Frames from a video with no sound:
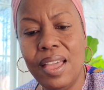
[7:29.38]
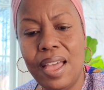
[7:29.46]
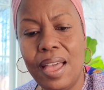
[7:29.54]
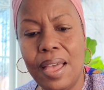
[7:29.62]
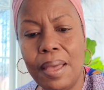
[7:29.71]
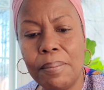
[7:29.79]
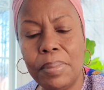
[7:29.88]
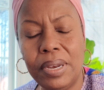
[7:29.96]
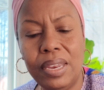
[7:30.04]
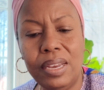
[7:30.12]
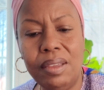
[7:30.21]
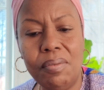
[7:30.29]
But
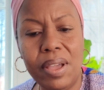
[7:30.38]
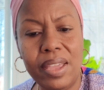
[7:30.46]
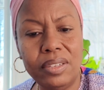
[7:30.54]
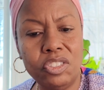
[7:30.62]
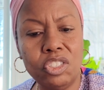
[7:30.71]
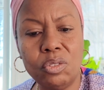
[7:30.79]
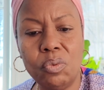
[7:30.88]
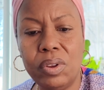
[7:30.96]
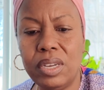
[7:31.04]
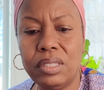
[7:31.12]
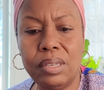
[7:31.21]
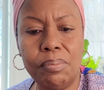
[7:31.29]
anyway, just
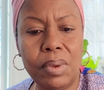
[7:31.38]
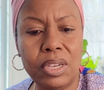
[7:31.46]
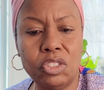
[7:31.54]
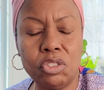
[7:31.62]
wanted to make